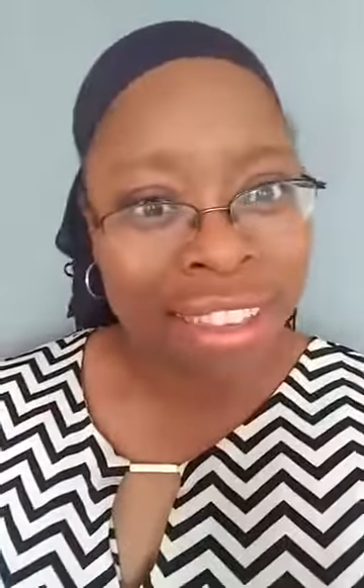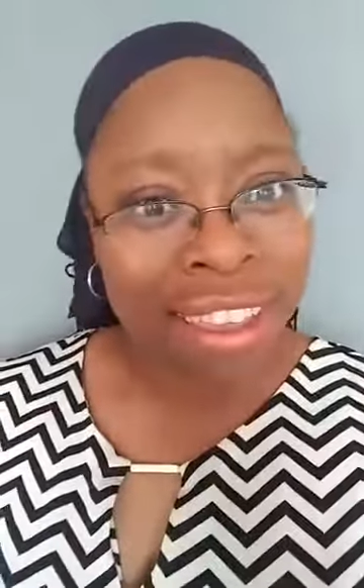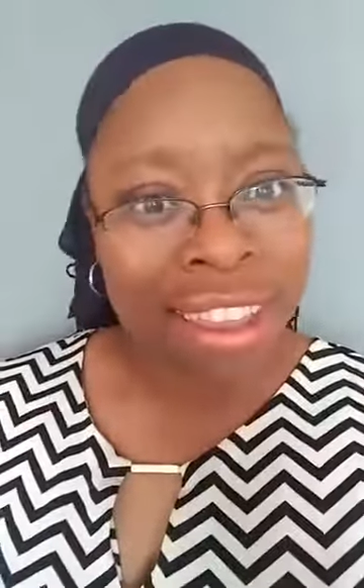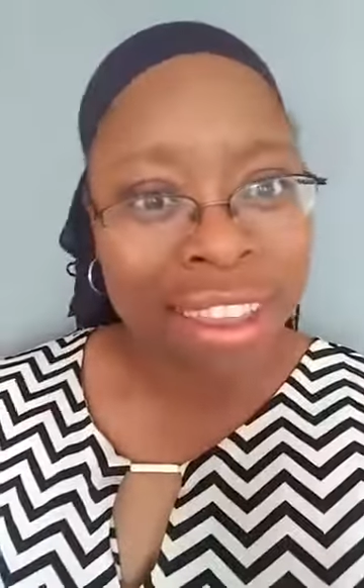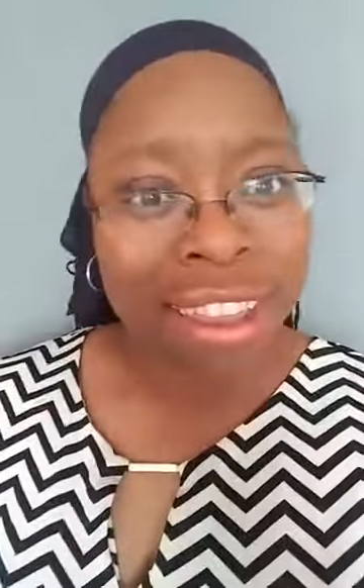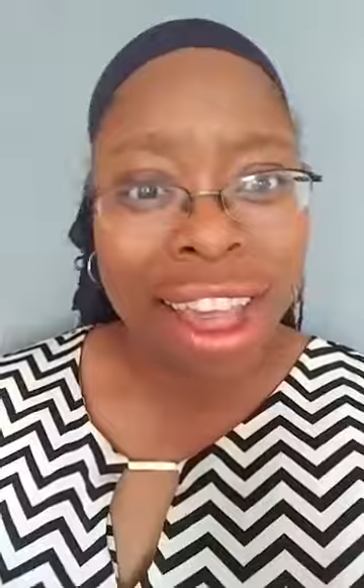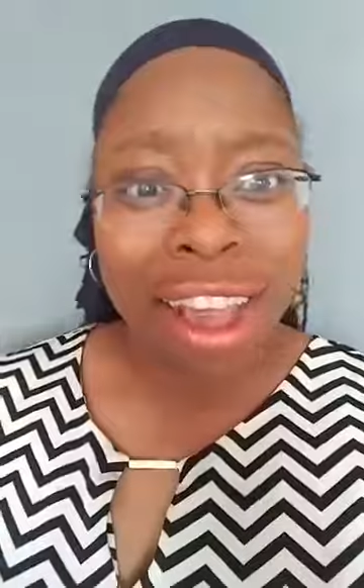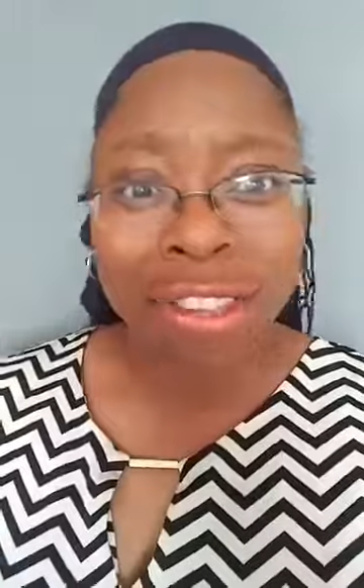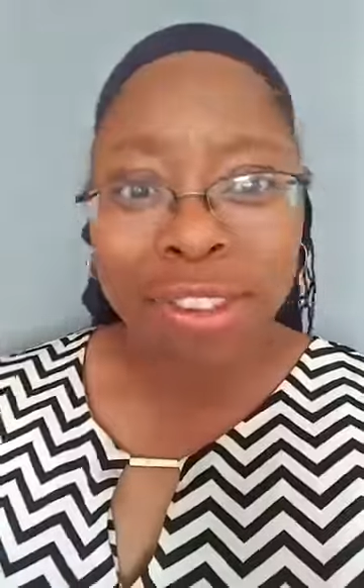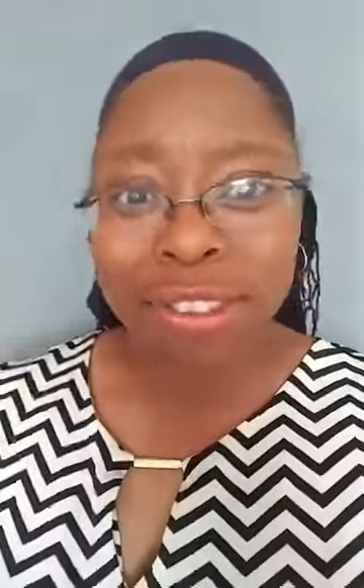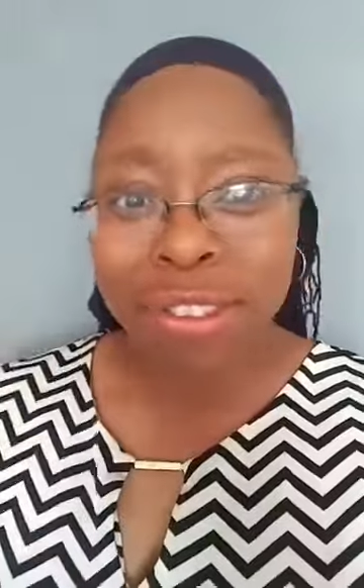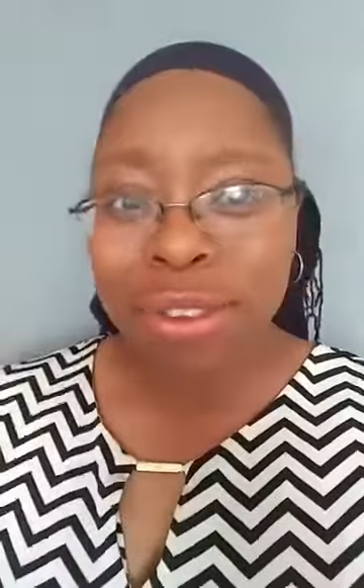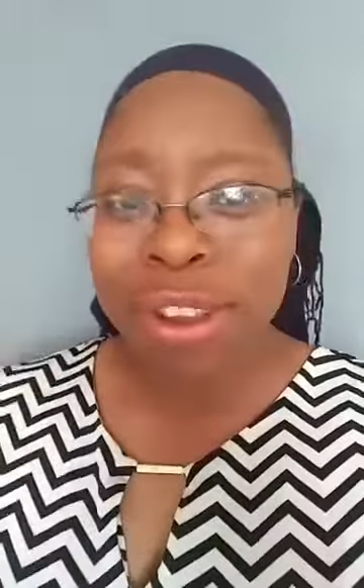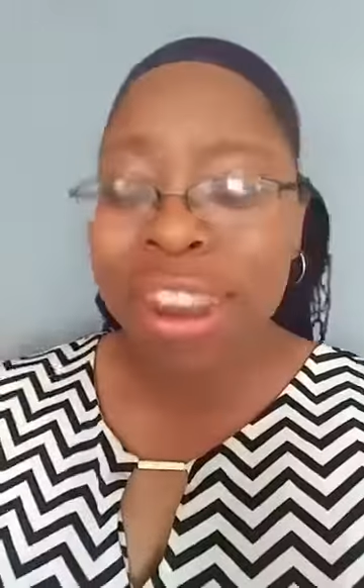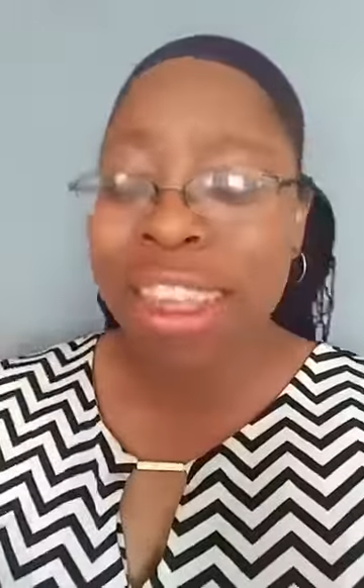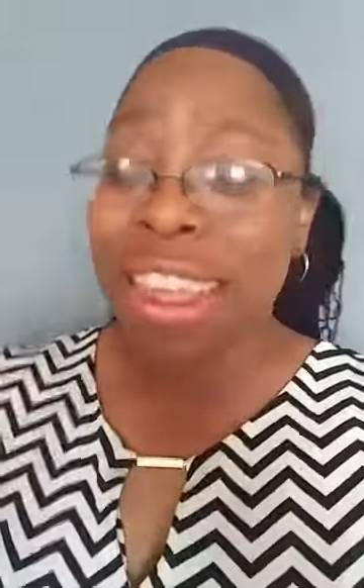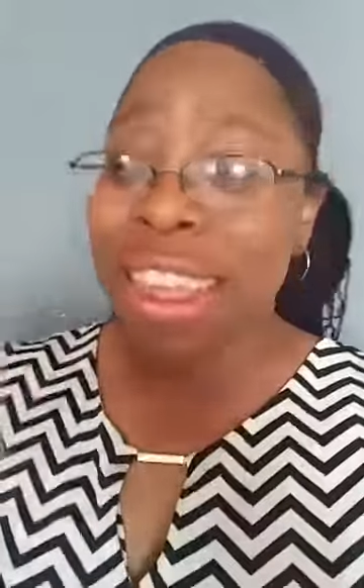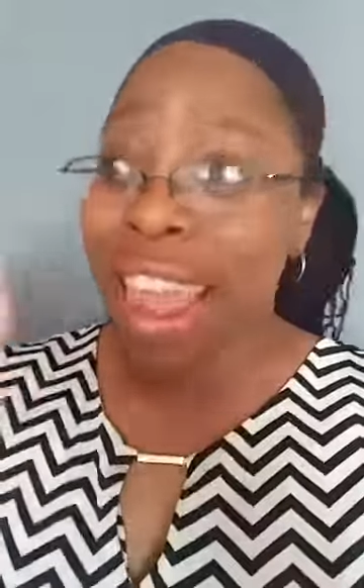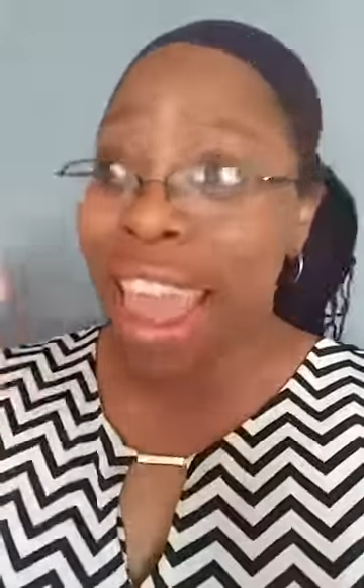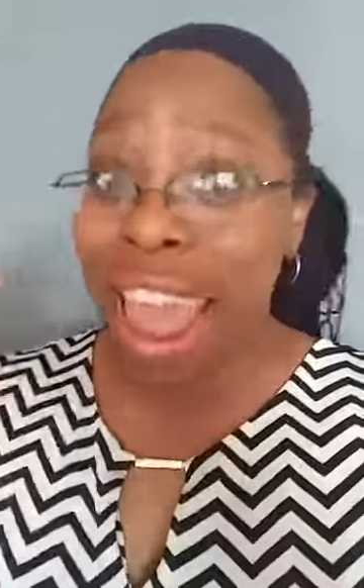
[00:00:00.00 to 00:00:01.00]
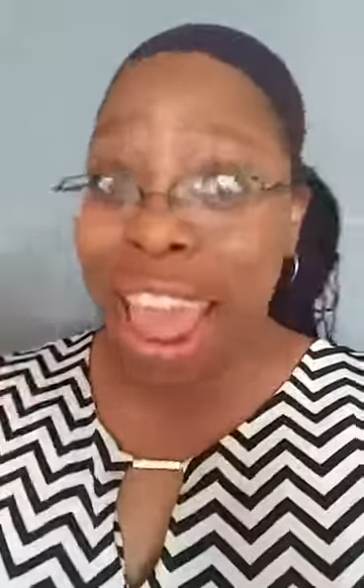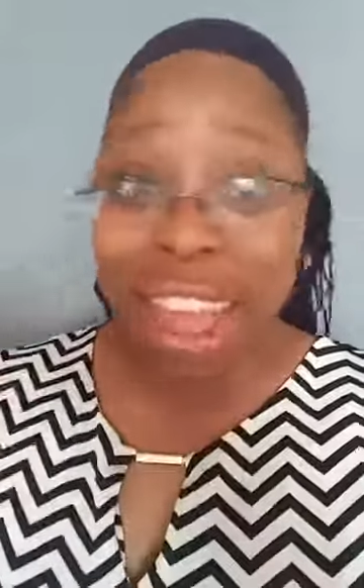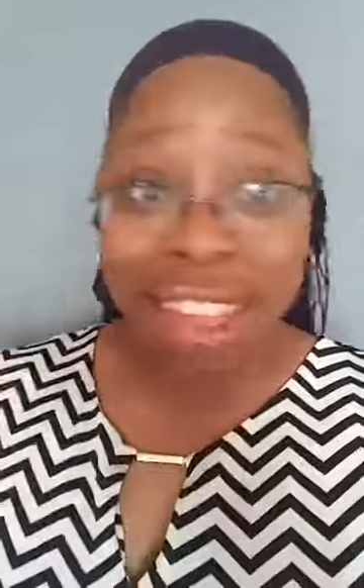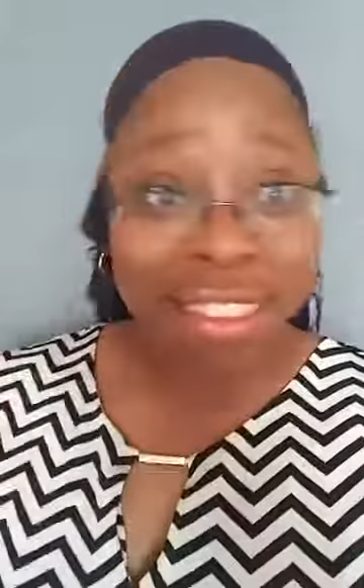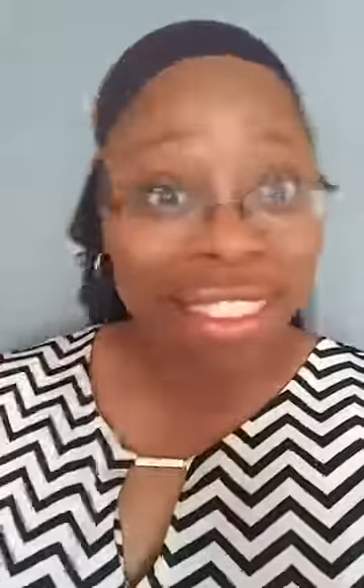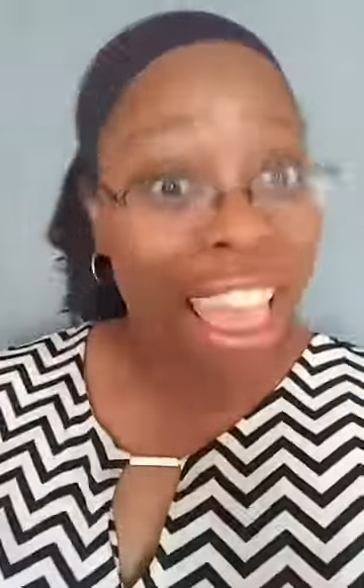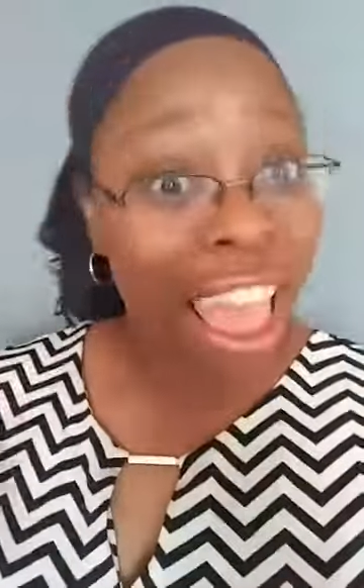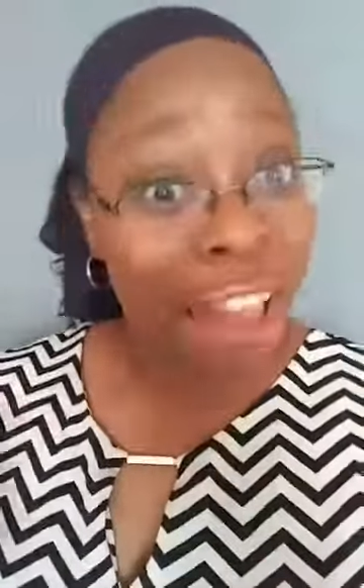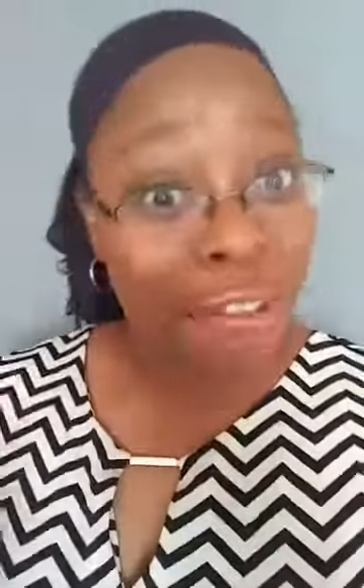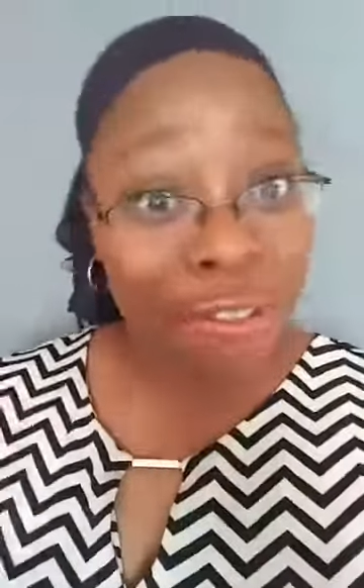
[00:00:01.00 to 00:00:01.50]
Z, Dr. Z.
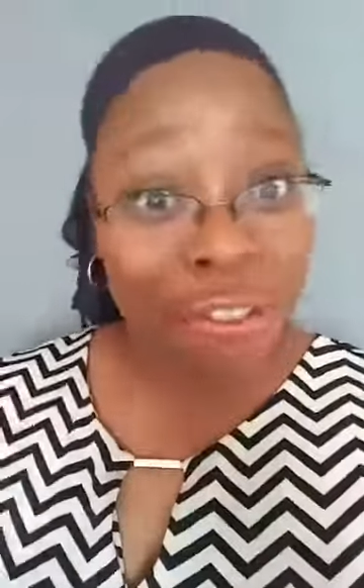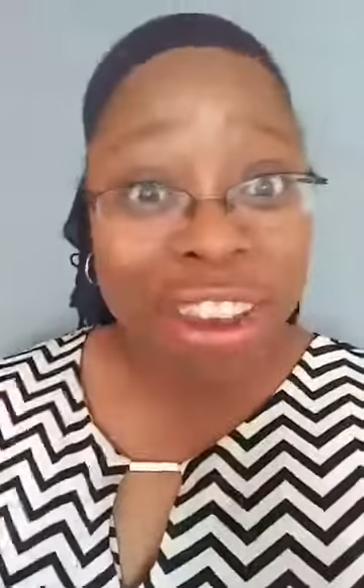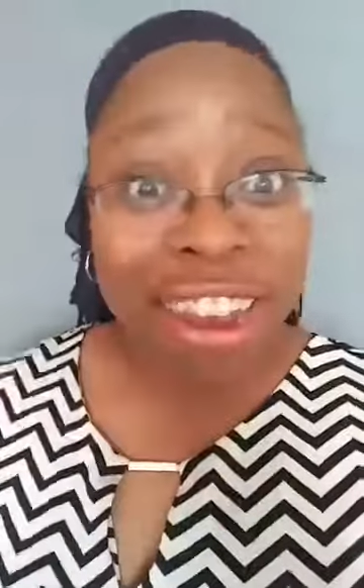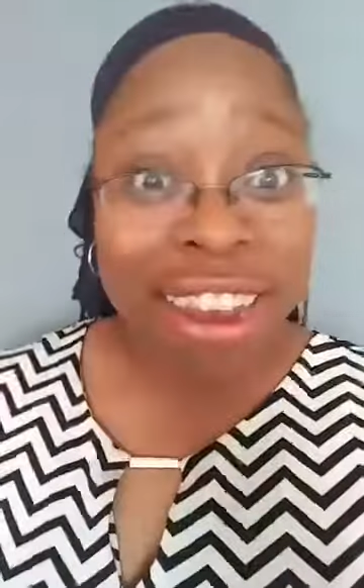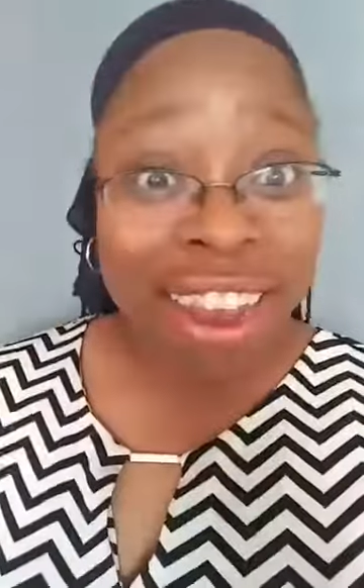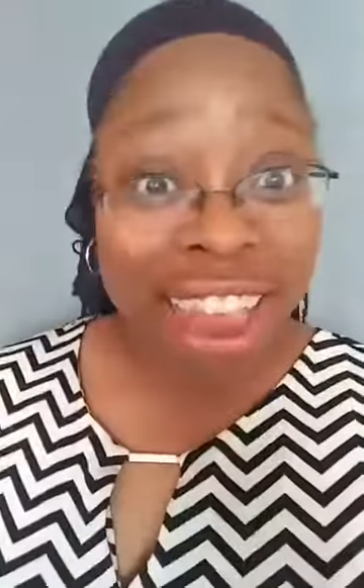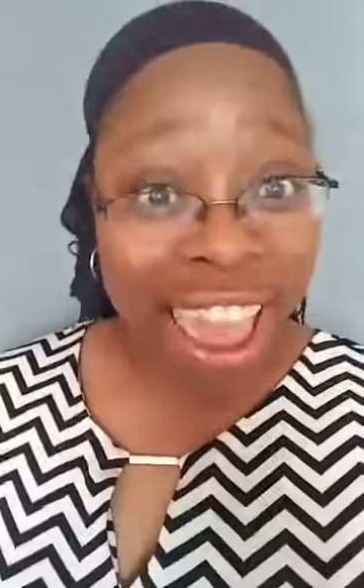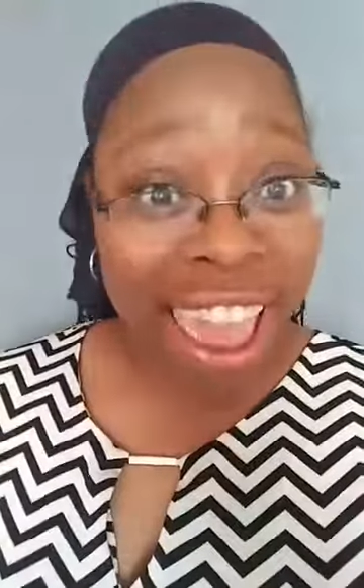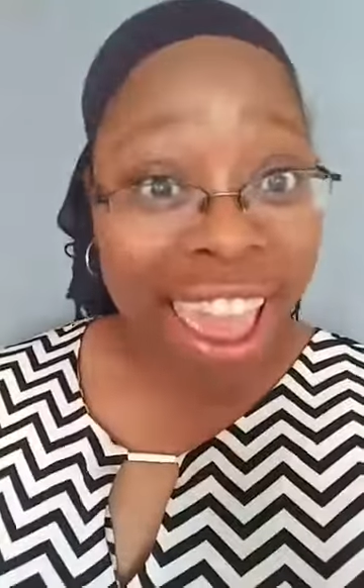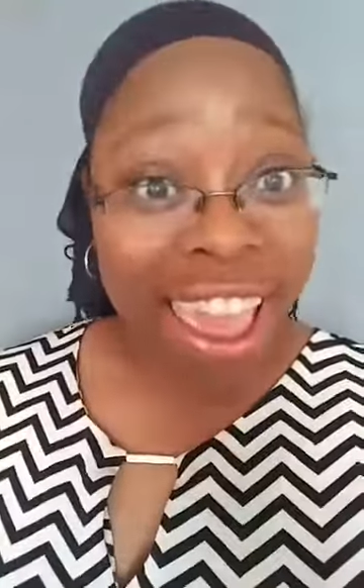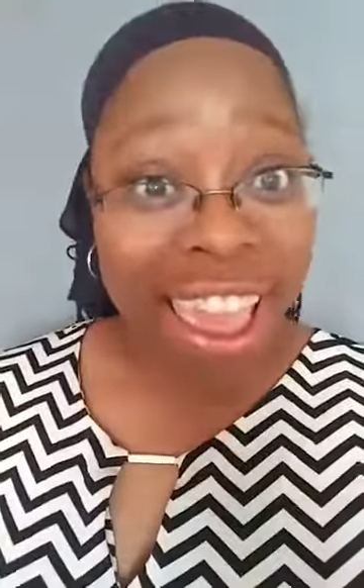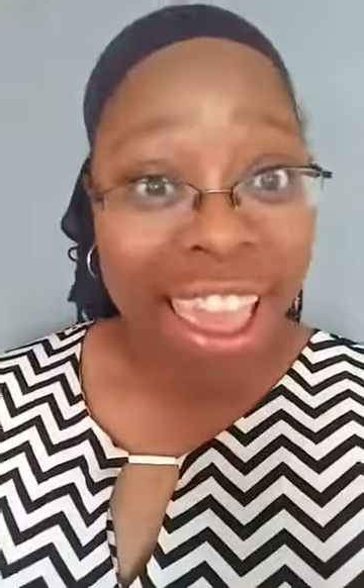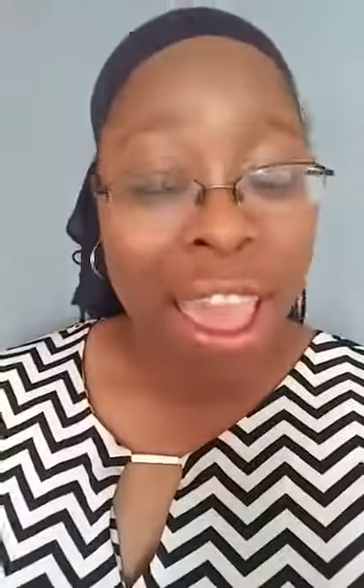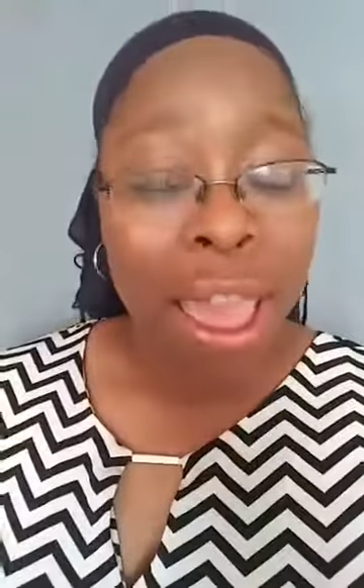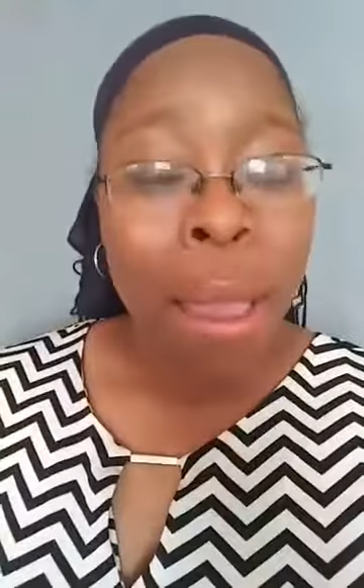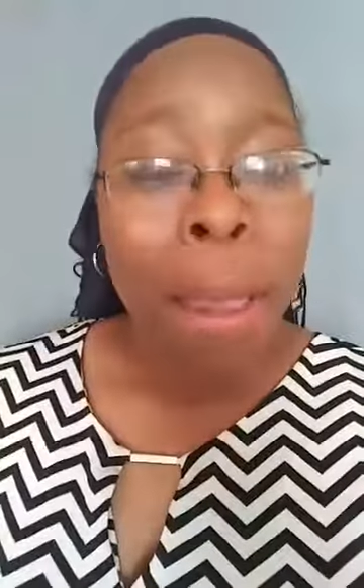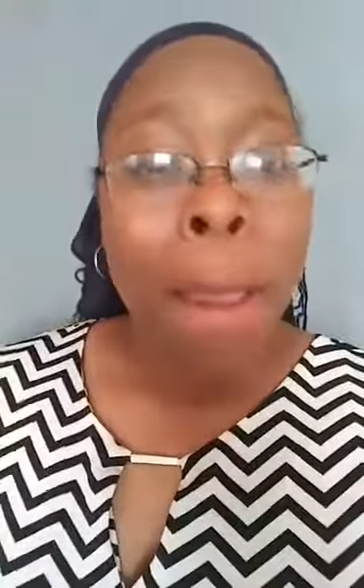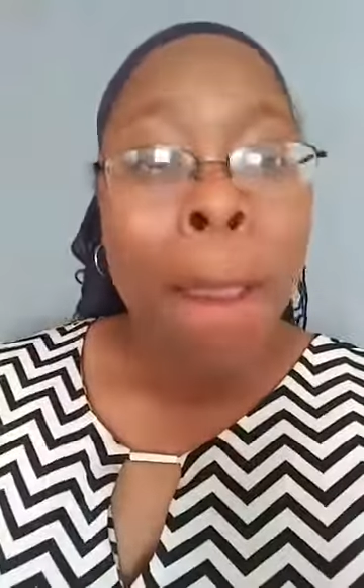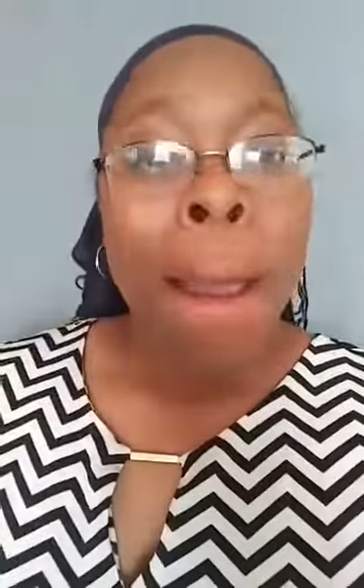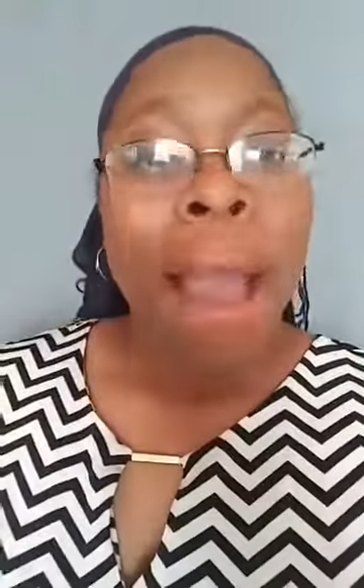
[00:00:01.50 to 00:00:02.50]
Yes, every day.